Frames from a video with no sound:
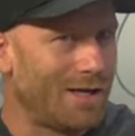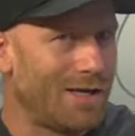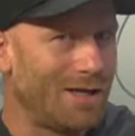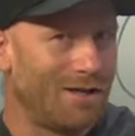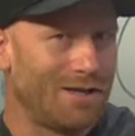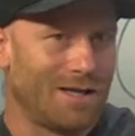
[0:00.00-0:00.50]

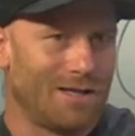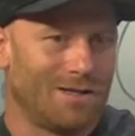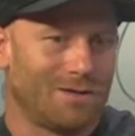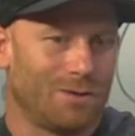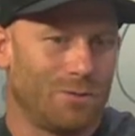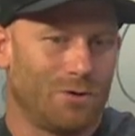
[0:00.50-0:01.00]
can't let
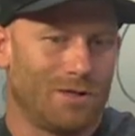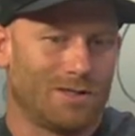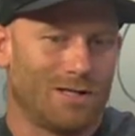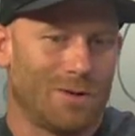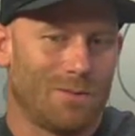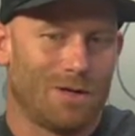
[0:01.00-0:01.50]
that completely
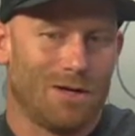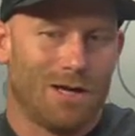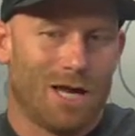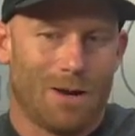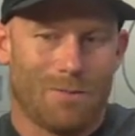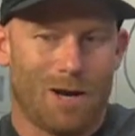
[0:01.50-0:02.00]
stop me.
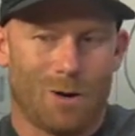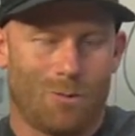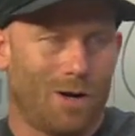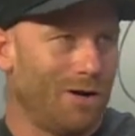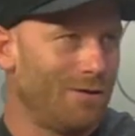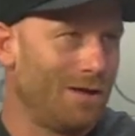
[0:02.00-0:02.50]
Am I
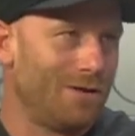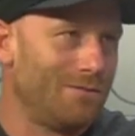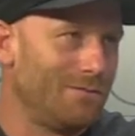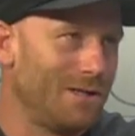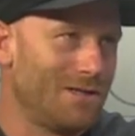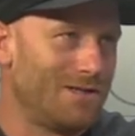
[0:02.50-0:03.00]
aware that
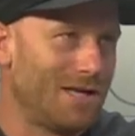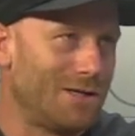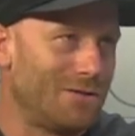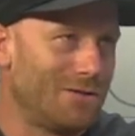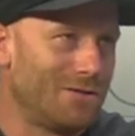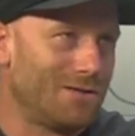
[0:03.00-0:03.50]
it's
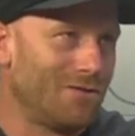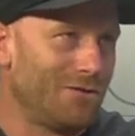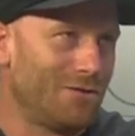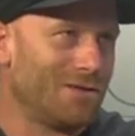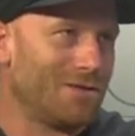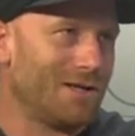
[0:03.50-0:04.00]
dangerous? Of
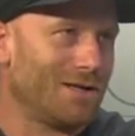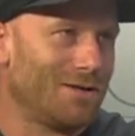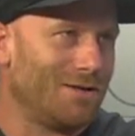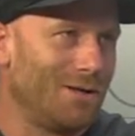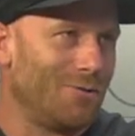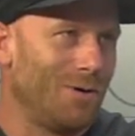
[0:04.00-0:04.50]
course. Like,
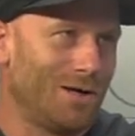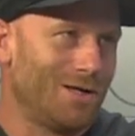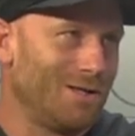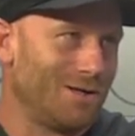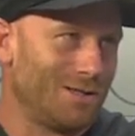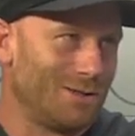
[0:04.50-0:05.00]
you know,
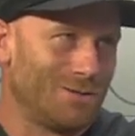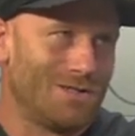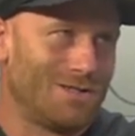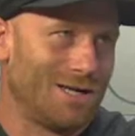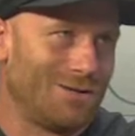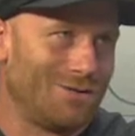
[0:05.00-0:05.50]
walking on the street's
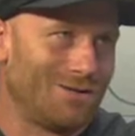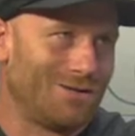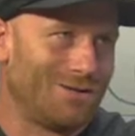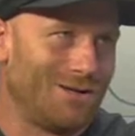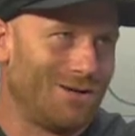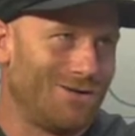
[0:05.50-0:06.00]
dangerous.
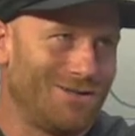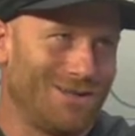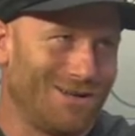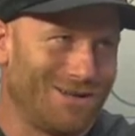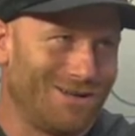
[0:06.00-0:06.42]
You know, it's like,